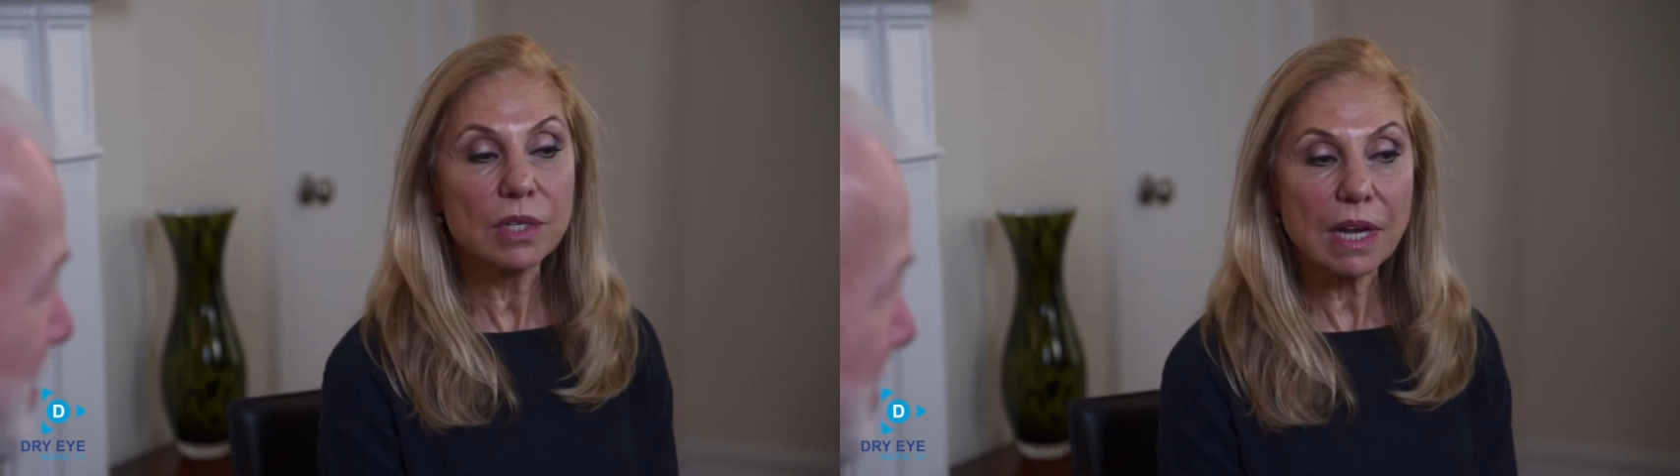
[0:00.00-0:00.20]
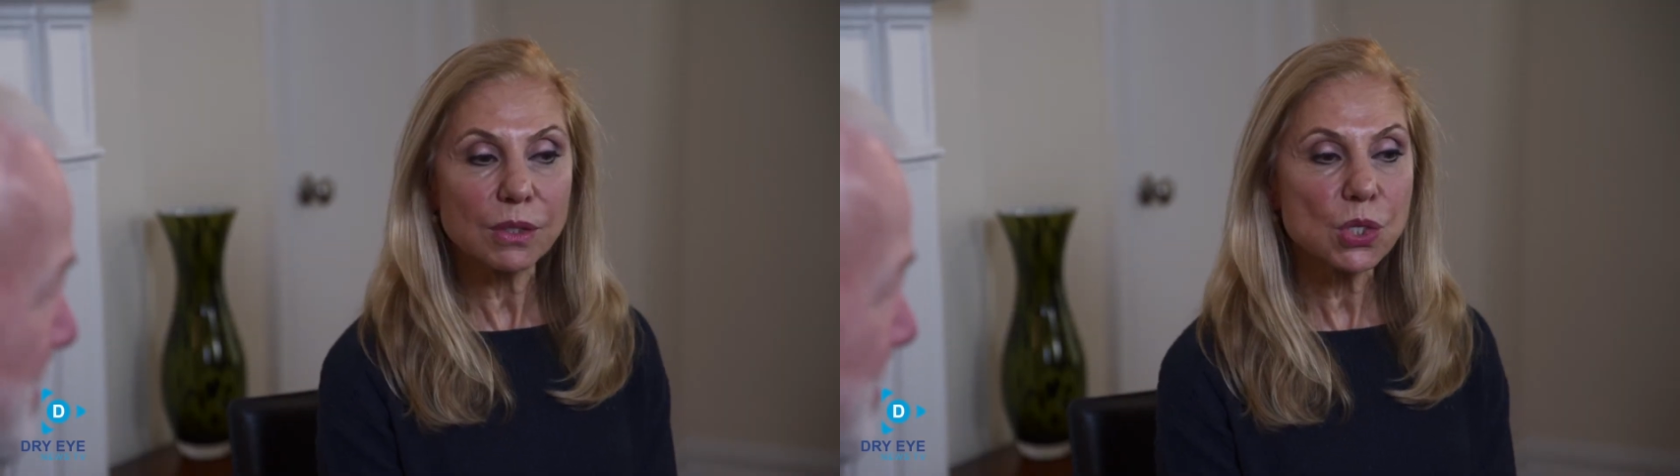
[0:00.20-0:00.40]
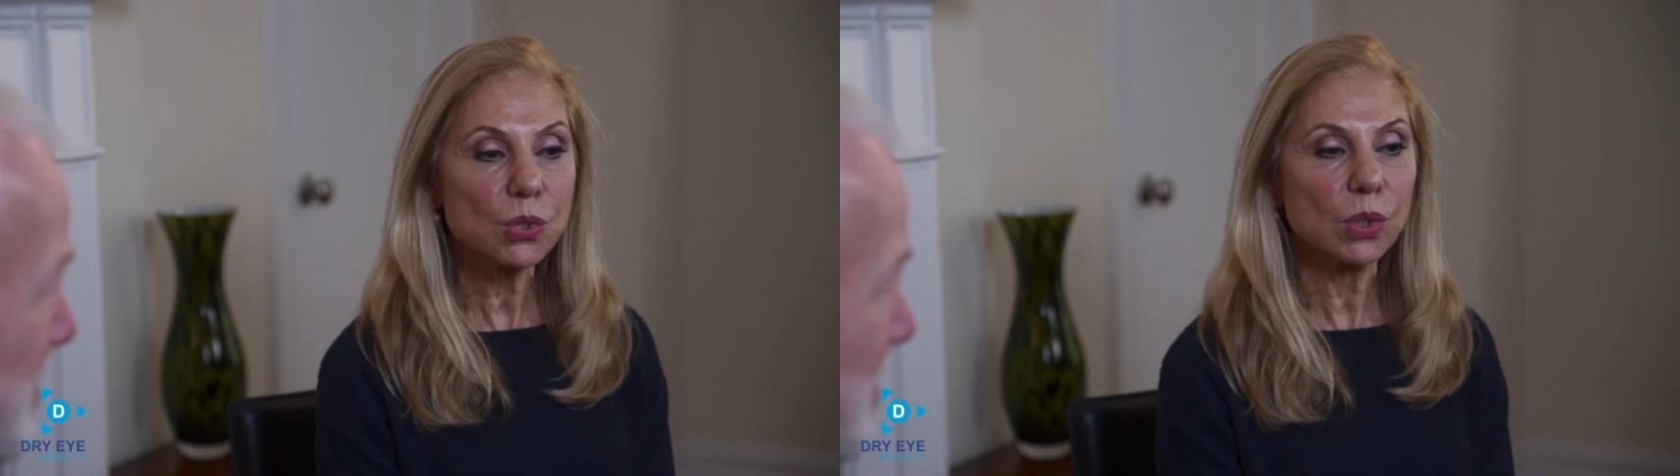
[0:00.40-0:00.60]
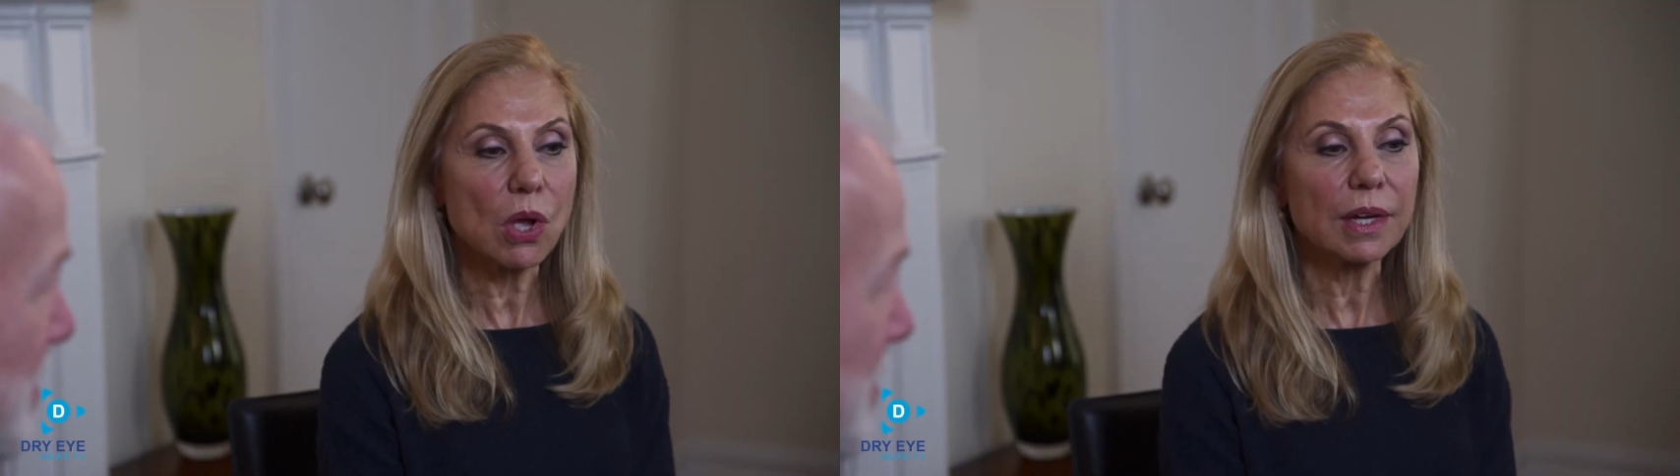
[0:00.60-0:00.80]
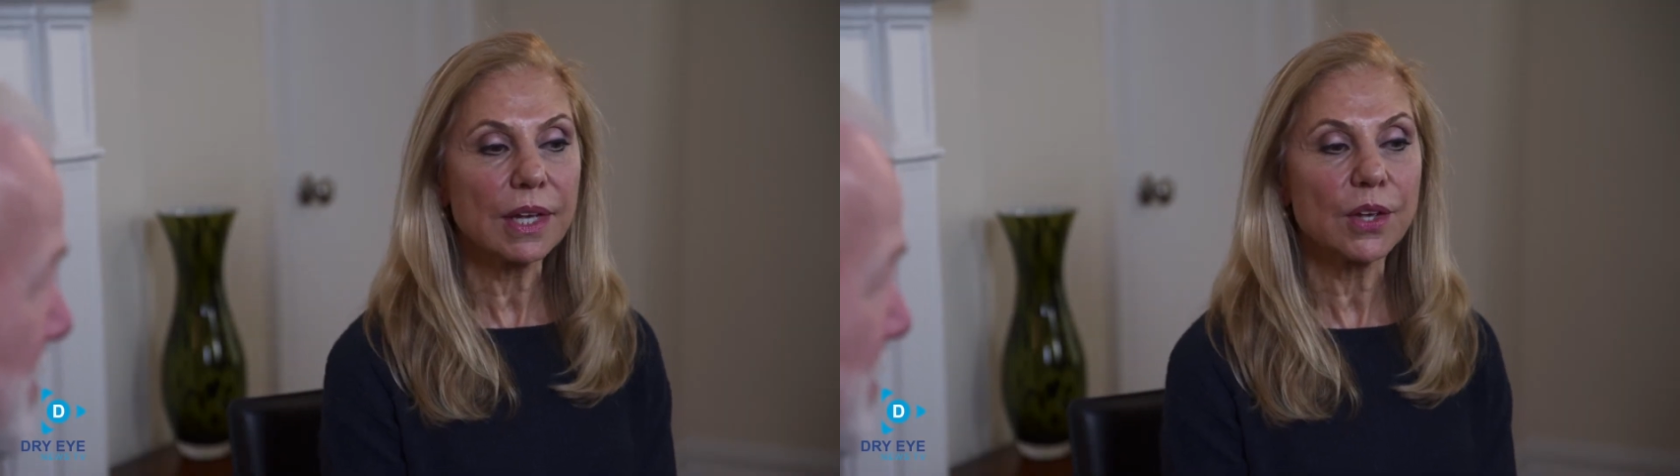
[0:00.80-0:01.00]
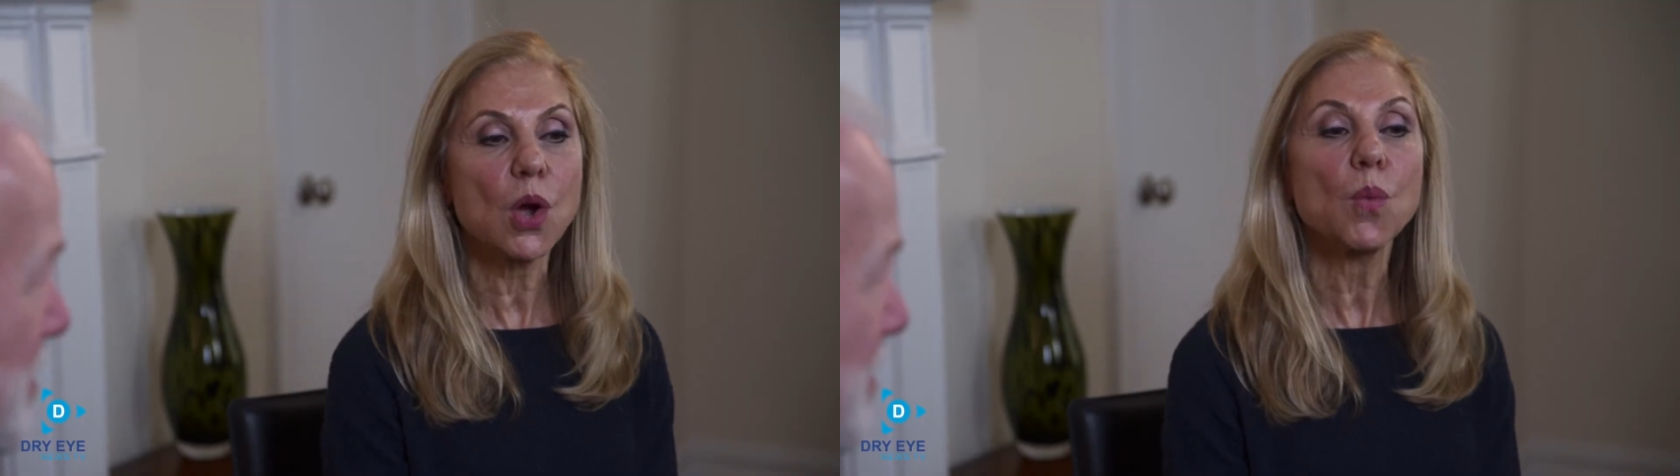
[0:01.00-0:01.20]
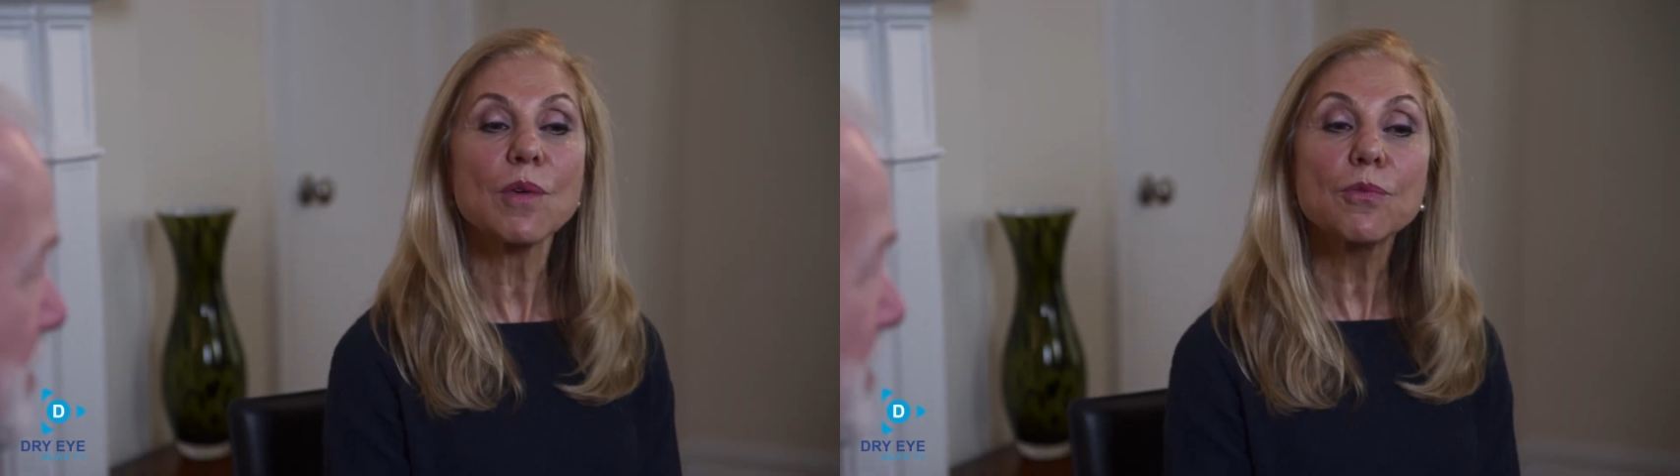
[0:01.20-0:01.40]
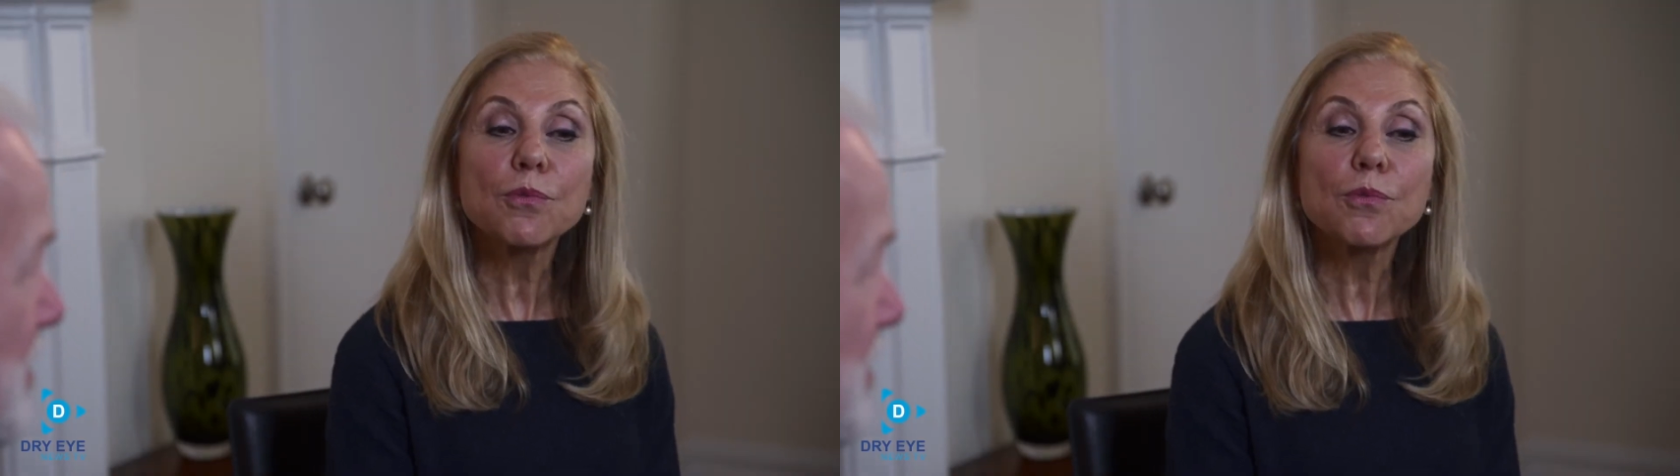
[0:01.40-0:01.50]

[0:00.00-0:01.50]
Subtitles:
not too long ago where